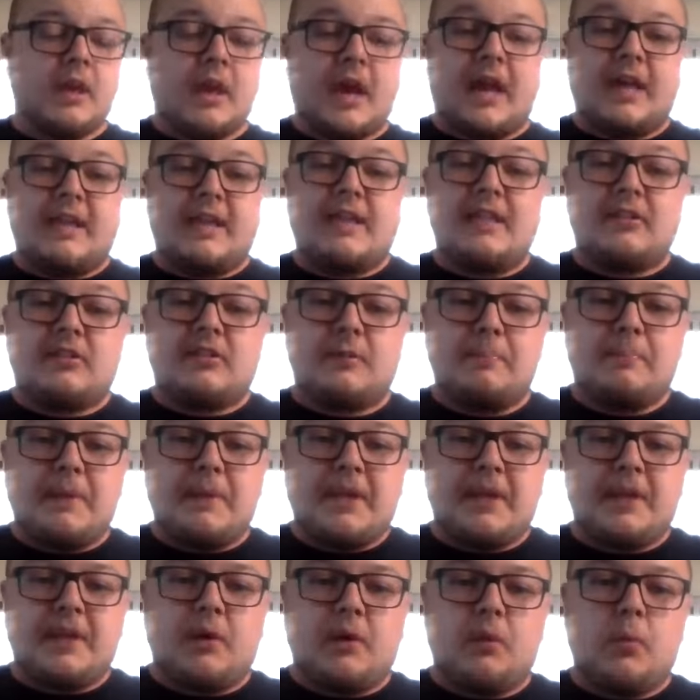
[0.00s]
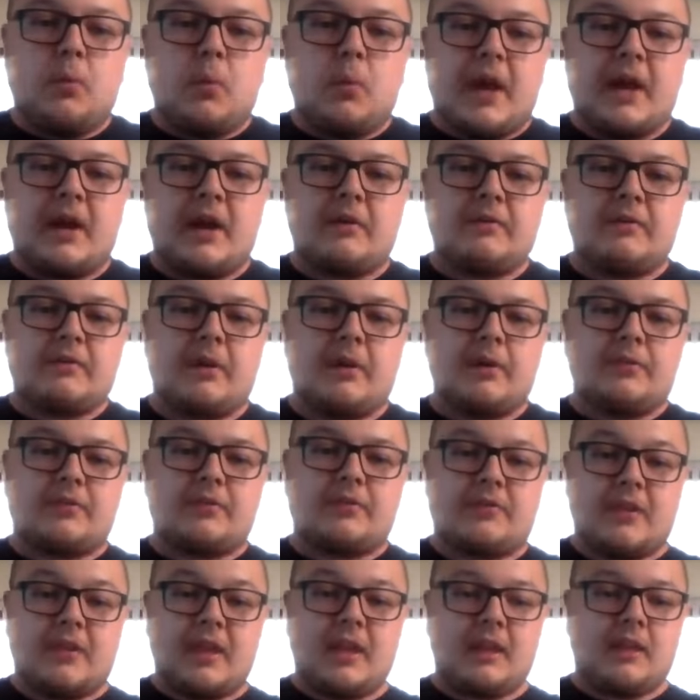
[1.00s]
I need to be aware of
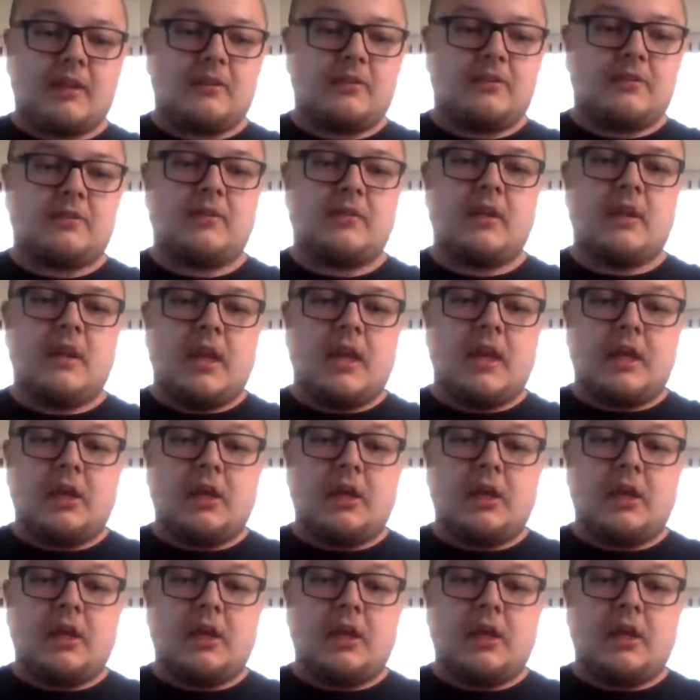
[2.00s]
those things